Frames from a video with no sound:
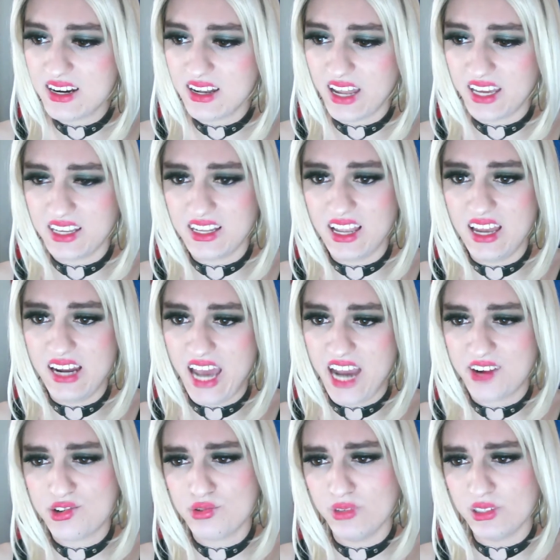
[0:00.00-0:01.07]
like an
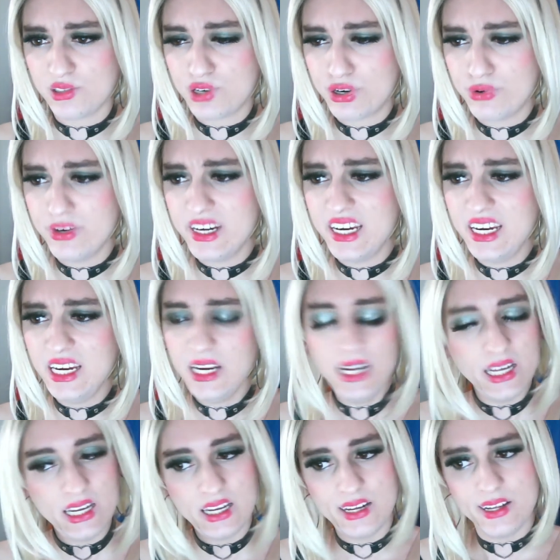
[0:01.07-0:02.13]
actual tree,
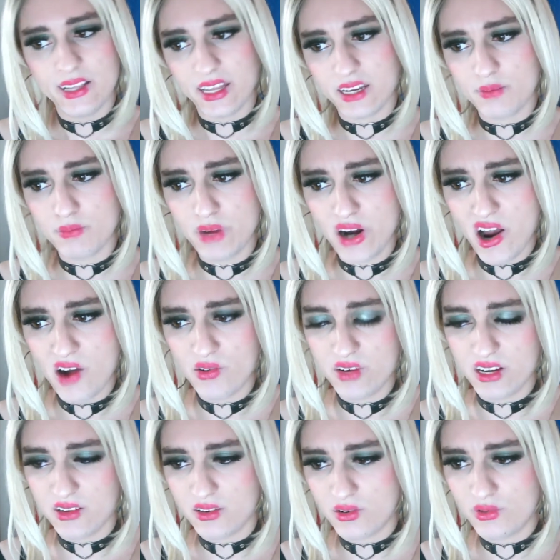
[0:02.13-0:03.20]
like brown
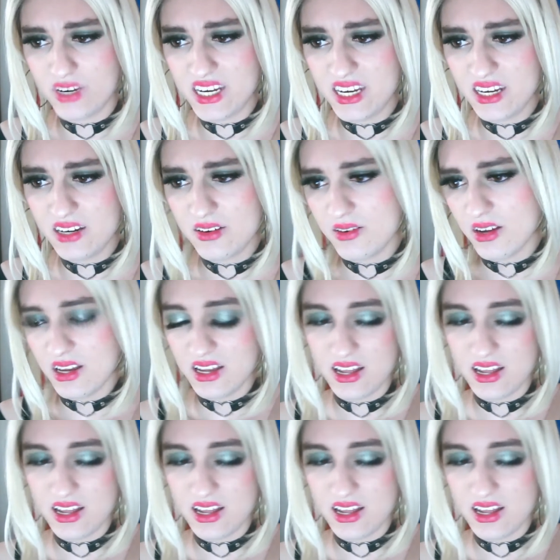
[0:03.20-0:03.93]
and green.